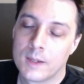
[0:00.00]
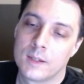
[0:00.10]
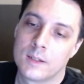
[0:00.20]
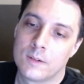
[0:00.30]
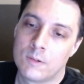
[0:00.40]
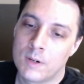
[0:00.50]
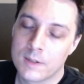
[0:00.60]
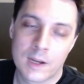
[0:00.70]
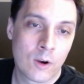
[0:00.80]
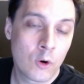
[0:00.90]
All right.
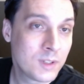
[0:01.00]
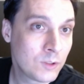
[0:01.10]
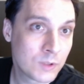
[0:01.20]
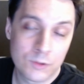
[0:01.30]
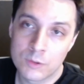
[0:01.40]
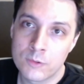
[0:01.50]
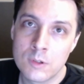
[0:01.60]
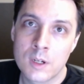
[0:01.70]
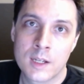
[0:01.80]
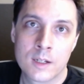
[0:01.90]
I hope this was
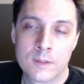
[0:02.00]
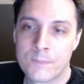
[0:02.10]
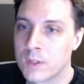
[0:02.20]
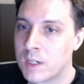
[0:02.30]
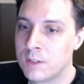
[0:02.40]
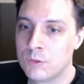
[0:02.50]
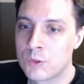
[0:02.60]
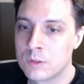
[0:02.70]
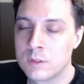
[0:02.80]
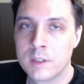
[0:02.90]
useful. As
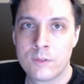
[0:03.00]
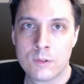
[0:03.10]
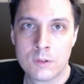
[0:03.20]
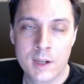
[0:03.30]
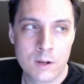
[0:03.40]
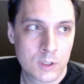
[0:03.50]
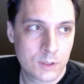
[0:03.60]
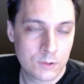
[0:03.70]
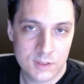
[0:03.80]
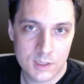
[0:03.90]
usual, if you like what
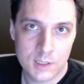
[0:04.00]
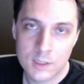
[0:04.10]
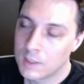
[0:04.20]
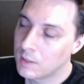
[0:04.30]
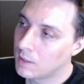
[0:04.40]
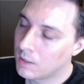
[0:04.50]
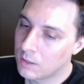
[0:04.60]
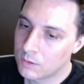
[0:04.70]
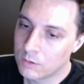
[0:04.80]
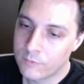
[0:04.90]
you see,
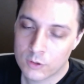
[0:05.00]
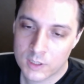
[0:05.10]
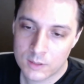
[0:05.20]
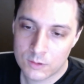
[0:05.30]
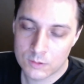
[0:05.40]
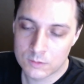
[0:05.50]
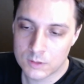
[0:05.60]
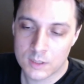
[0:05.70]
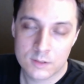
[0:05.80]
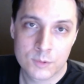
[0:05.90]
don't forget
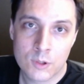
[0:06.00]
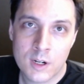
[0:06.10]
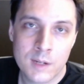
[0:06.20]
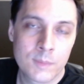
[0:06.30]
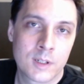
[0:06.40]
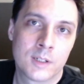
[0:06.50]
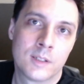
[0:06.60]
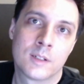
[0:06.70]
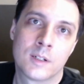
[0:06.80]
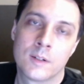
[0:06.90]
to subscribe
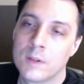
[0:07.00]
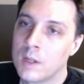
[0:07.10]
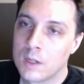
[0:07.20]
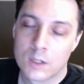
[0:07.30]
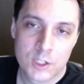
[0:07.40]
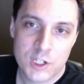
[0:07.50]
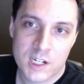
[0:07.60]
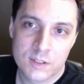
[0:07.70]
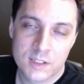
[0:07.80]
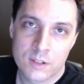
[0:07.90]
and check
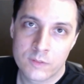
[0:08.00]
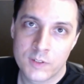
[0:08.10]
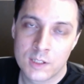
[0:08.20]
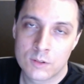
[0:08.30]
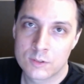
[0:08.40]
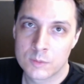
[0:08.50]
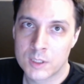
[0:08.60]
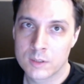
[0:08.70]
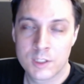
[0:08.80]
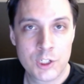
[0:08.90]
out the other videos
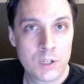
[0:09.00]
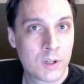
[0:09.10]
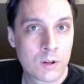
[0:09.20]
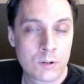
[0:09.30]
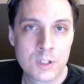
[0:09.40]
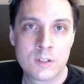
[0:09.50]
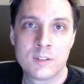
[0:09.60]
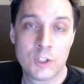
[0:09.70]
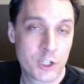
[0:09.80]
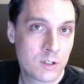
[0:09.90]
about engineering careers
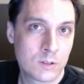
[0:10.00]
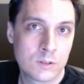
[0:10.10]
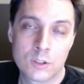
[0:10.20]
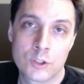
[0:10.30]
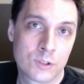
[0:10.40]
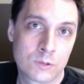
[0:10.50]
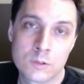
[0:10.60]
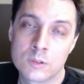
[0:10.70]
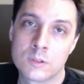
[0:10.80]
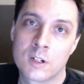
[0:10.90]
in general, not just
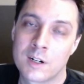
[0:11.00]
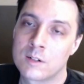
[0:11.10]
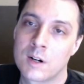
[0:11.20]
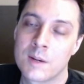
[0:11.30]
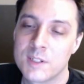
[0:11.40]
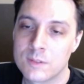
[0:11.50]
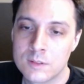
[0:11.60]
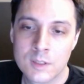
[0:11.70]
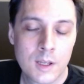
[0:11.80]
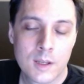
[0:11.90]
Google or Amazon,